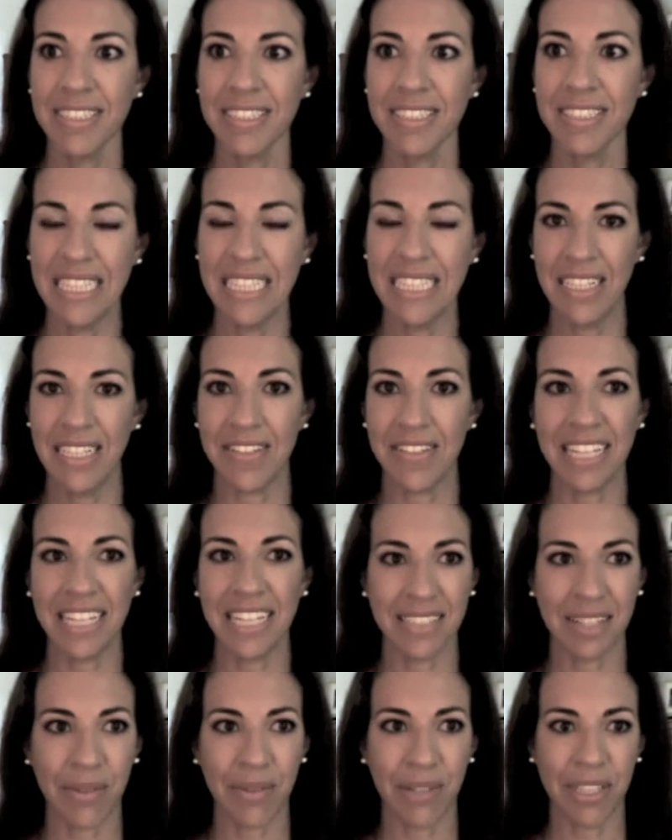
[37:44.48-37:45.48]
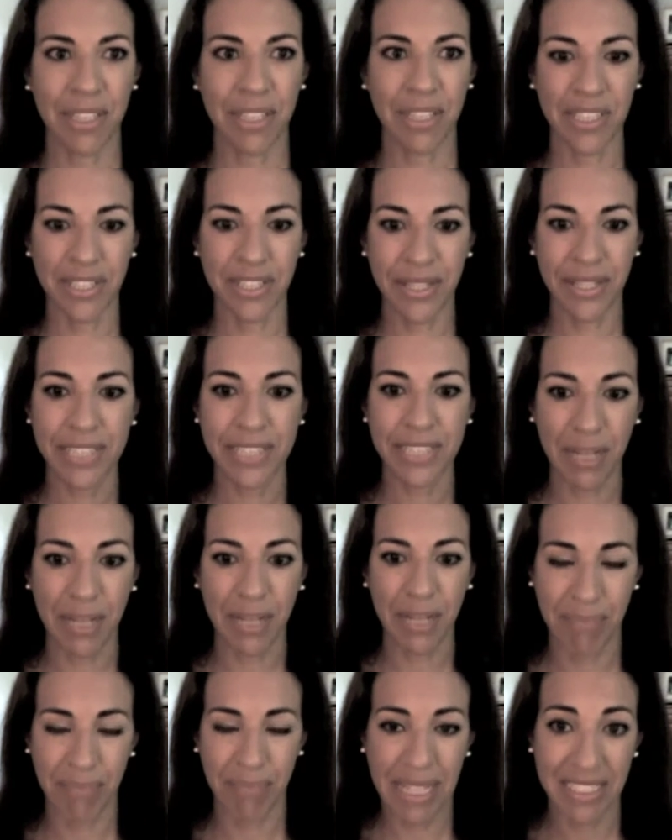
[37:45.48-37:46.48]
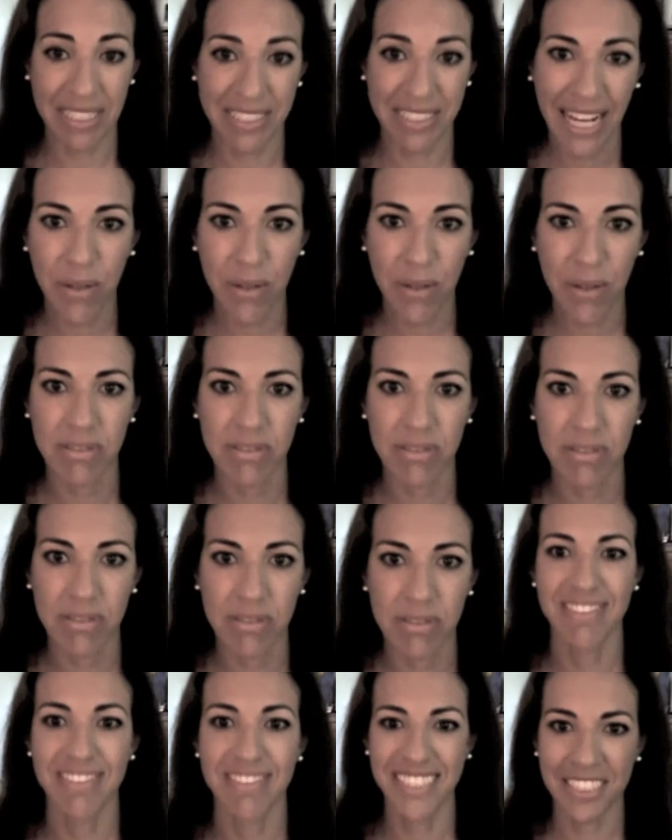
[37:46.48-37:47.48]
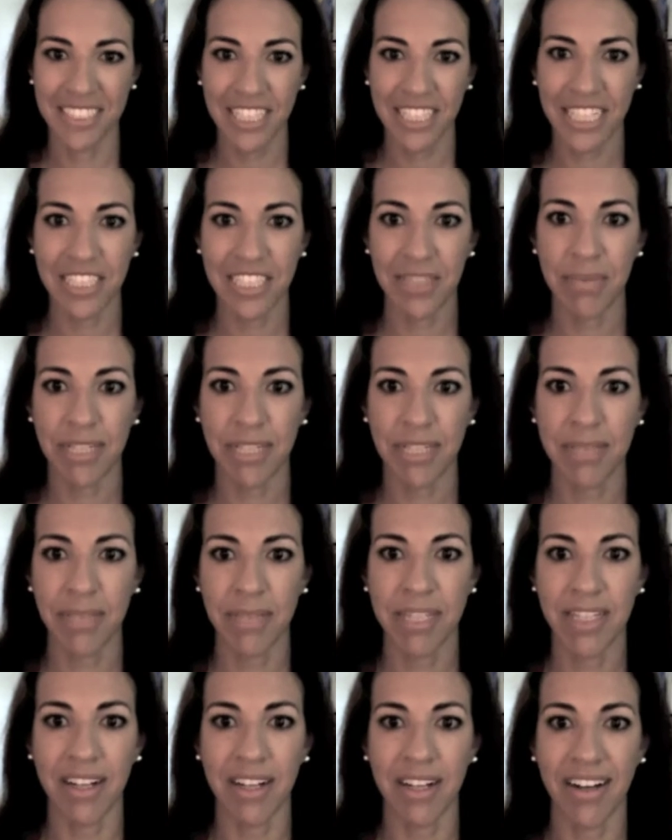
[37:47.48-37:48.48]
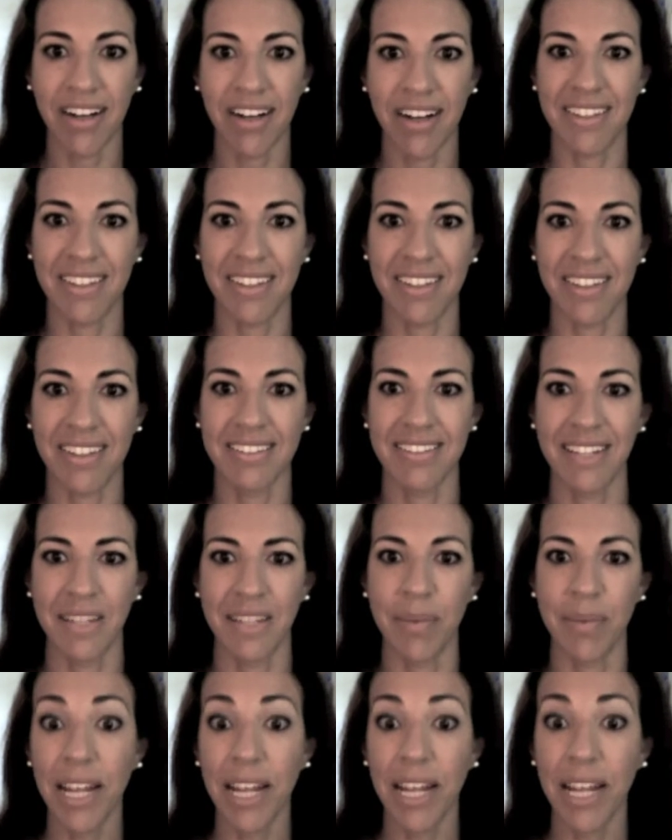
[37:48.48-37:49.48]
you know, last thing I wanted to do was like bend down and change a baby on the bed.